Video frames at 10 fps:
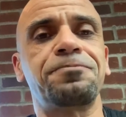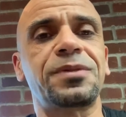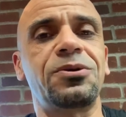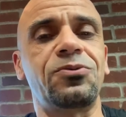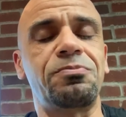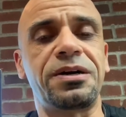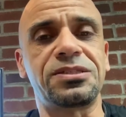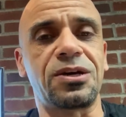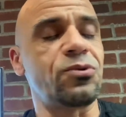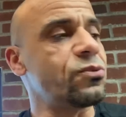But
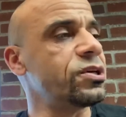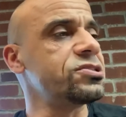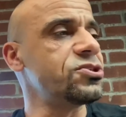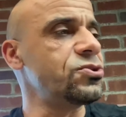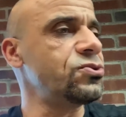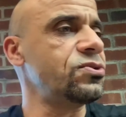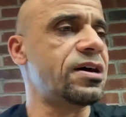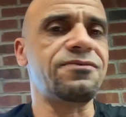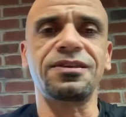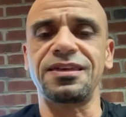we will do
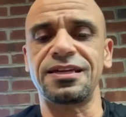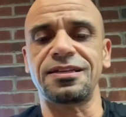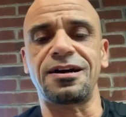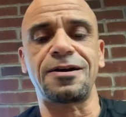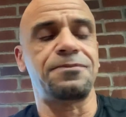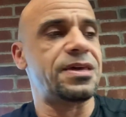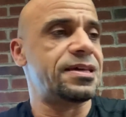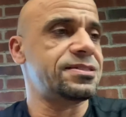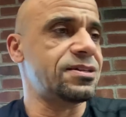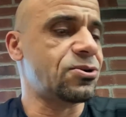everything
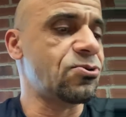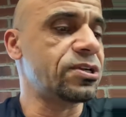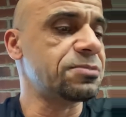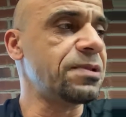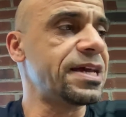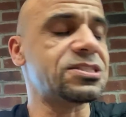as according to plan.